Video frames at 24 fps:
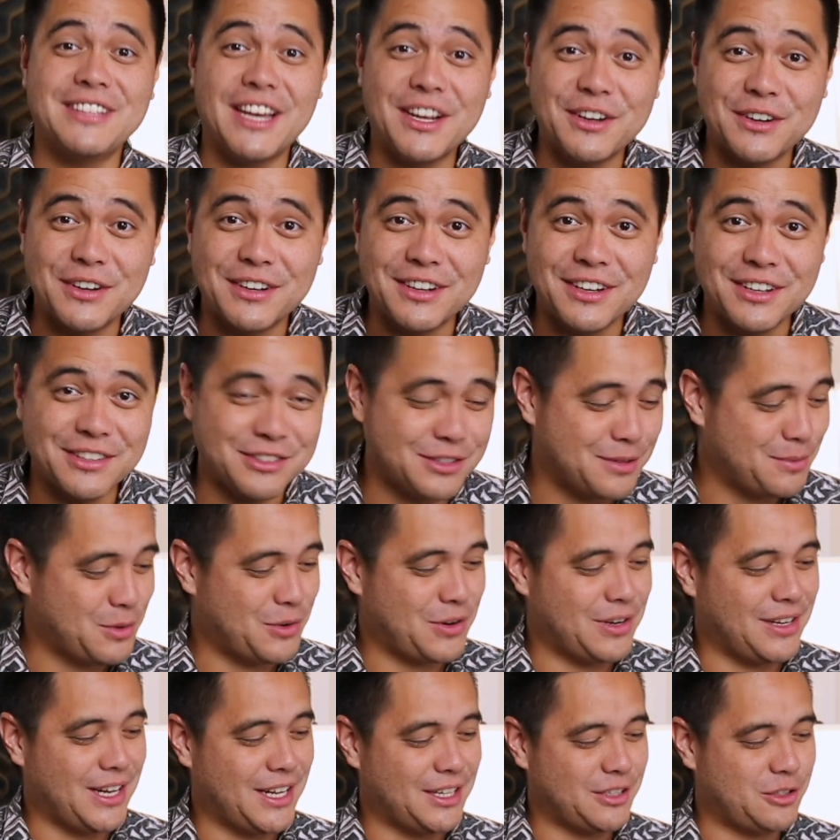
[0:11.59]
tenor custom
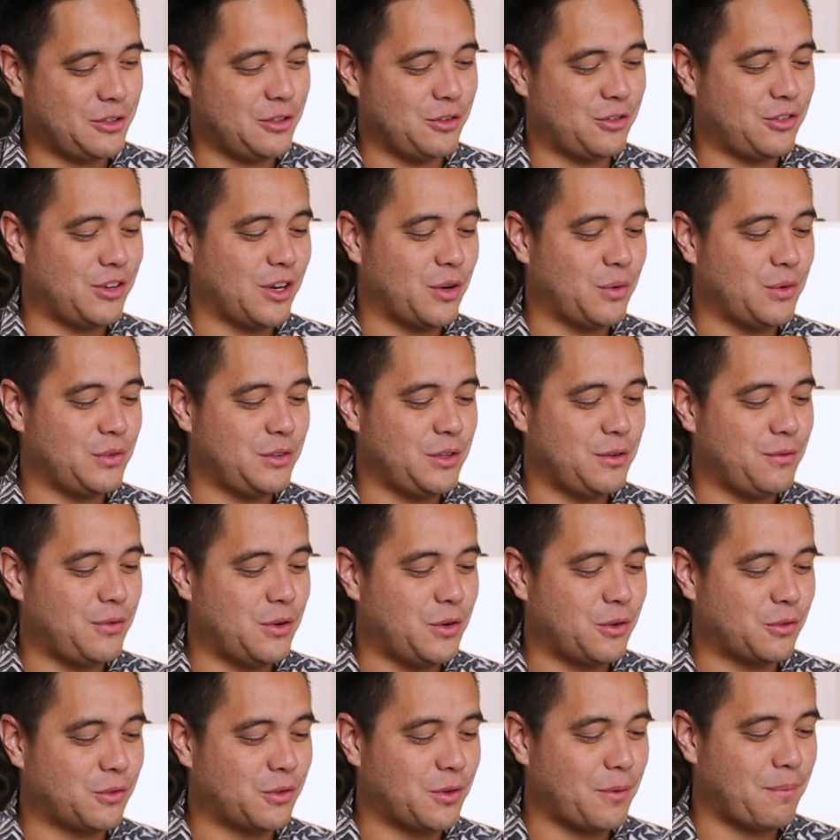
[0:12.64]
ukulele to share with you
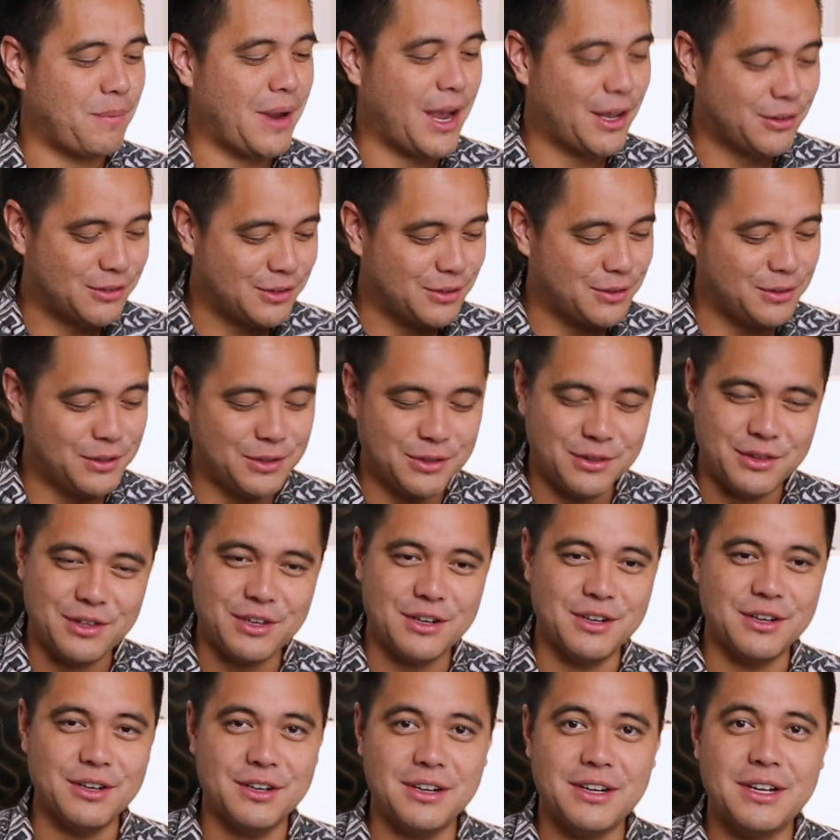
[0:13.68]
folks from Master
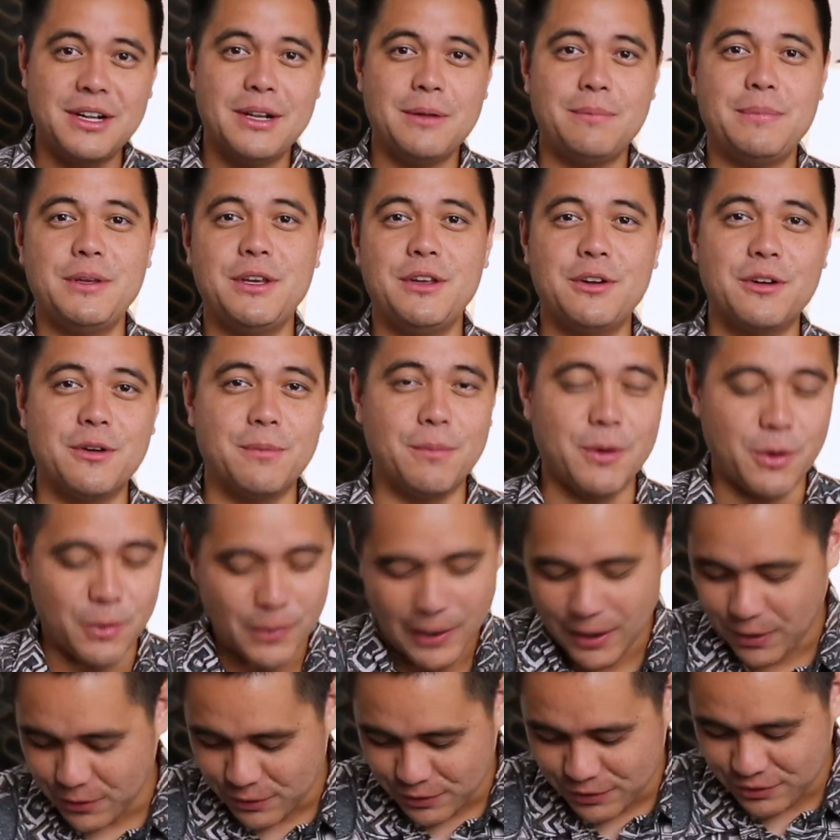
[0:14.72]
Luthier Peter
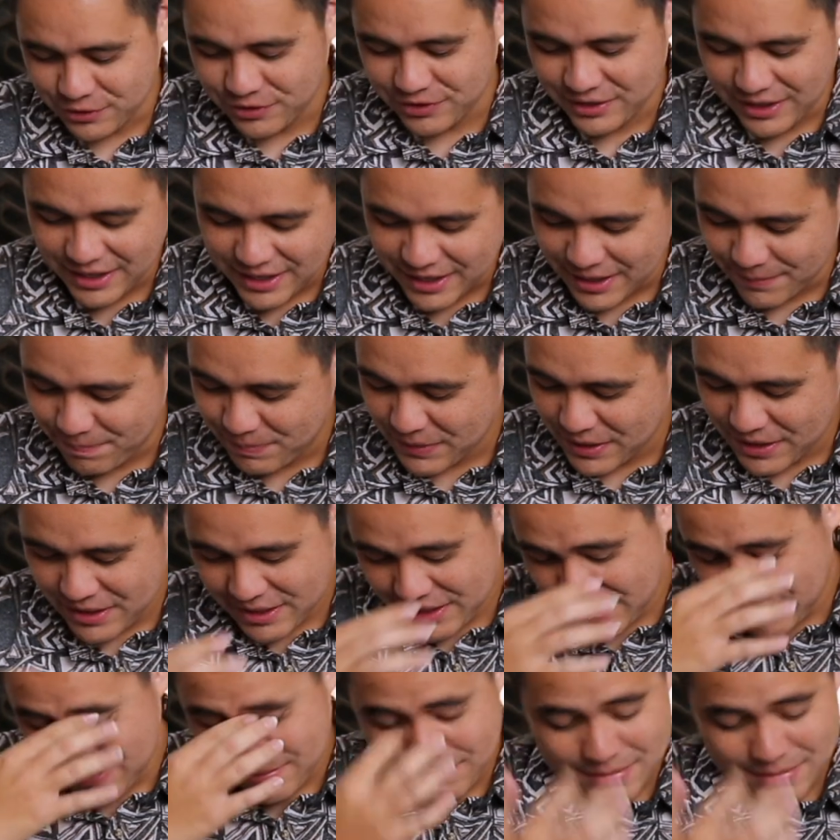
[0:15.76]
Moreros. And
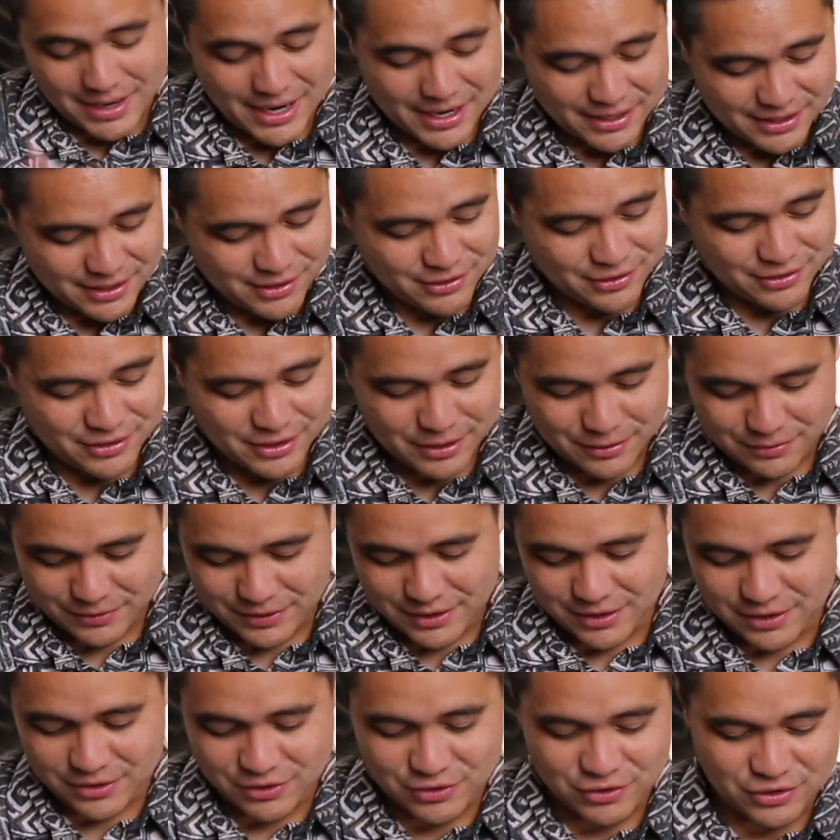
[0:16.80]
man, his stuff
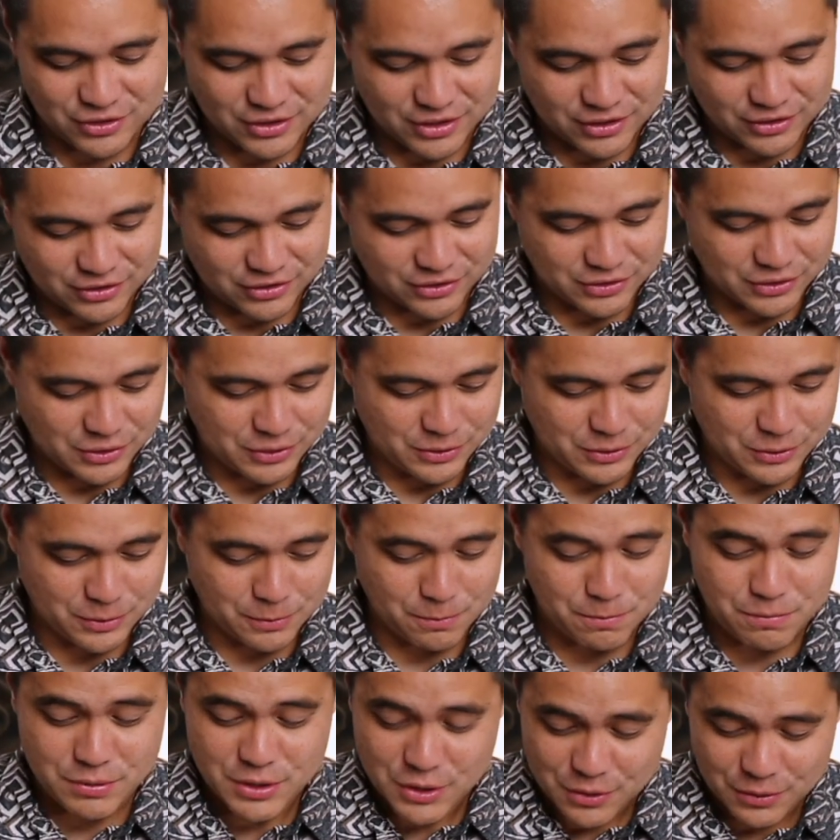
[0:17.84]
is just so
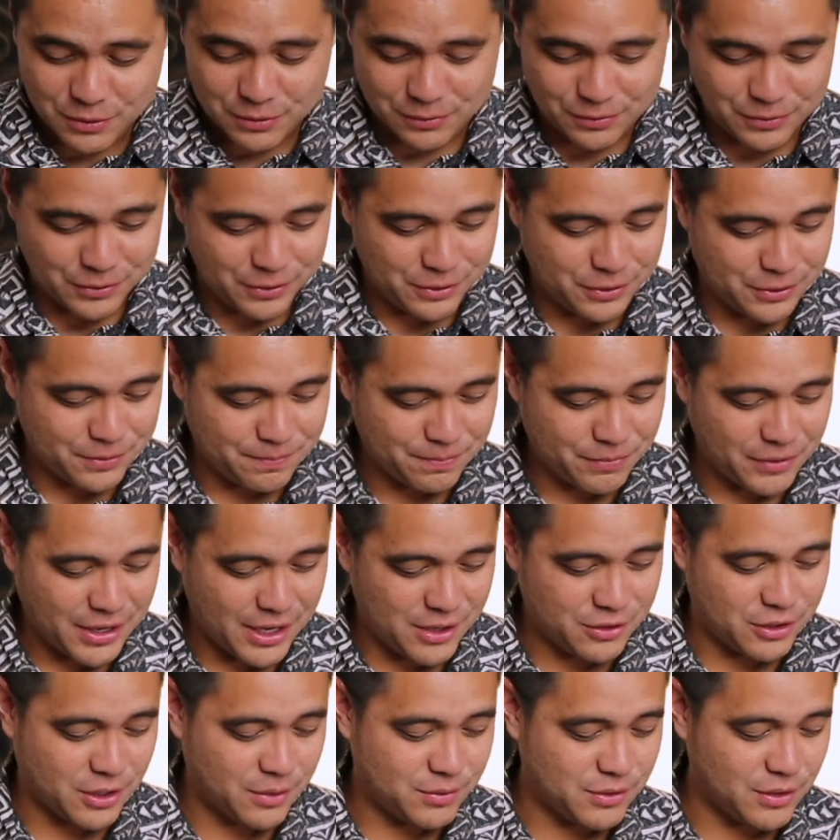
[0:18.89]
beautiful in
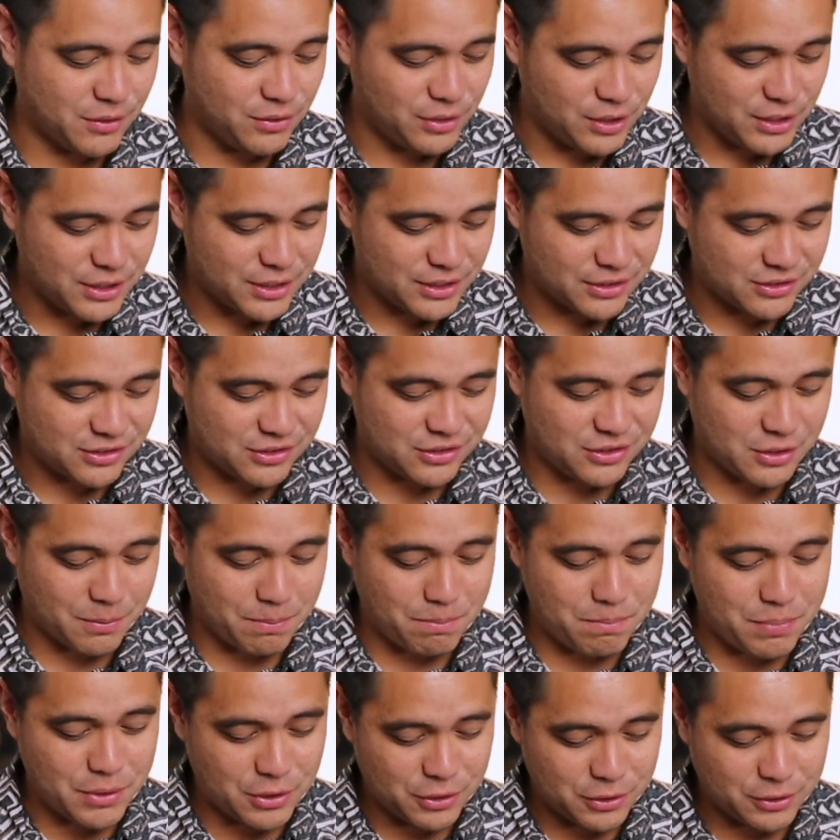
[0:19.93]
terms of looks, the
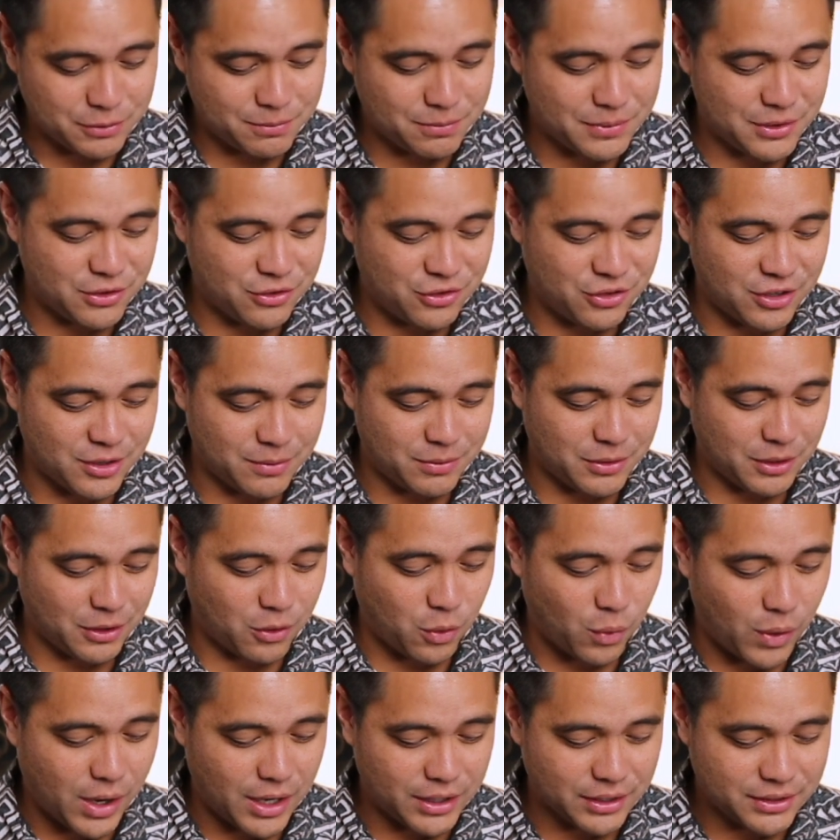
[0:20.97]
buildmanship, the
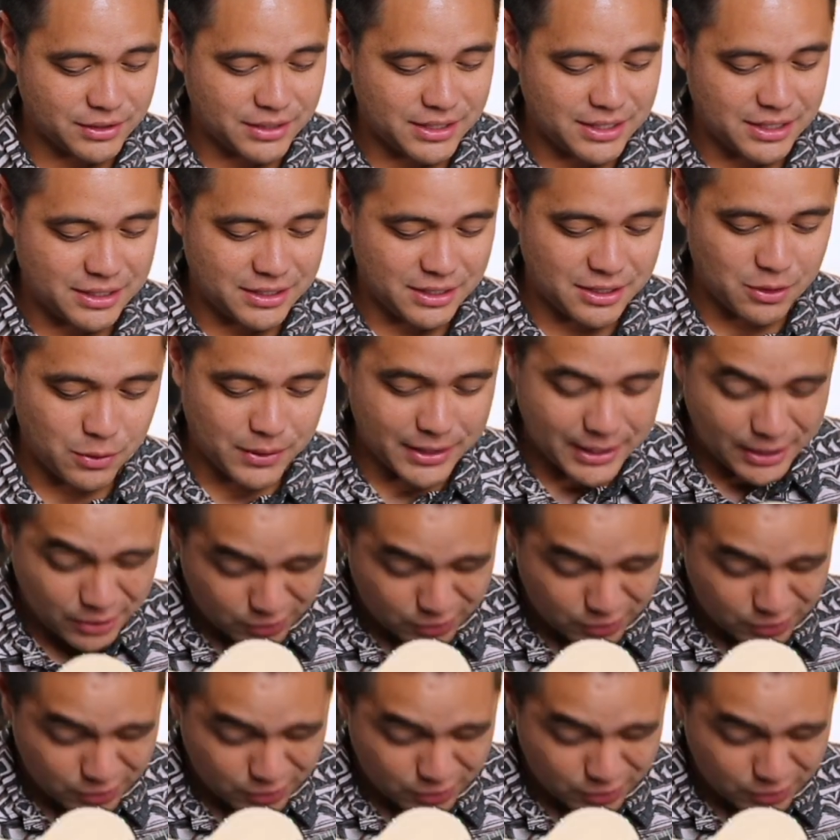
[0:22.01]
quality. When I